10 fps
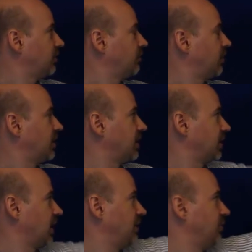running our
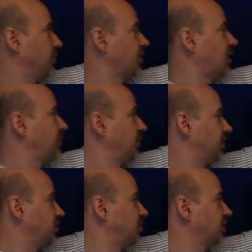cables up into
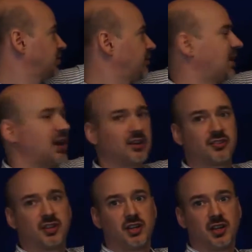the junction box,